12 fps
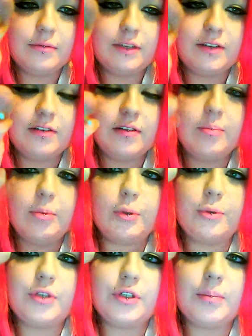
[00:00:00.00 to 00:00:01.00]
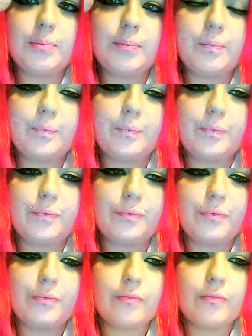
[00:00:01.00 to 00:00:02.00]
This is a blue gem,
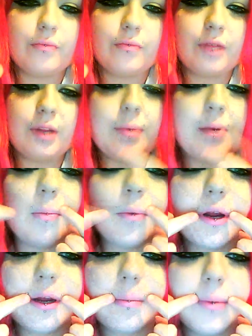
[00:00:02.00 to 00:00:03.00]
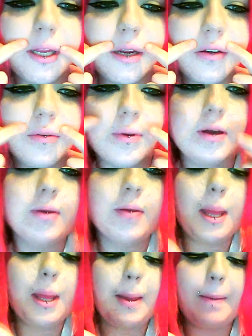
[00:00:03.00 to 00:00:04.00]
but I'm wearing them in here as well.
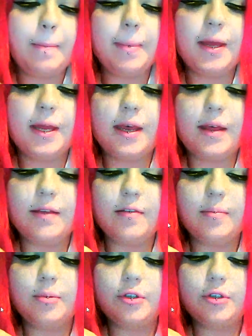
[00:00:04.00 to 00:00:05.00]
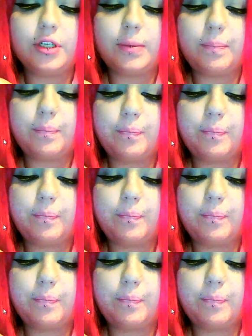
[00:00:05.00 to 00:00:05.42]
But yeah, that's a blue gem.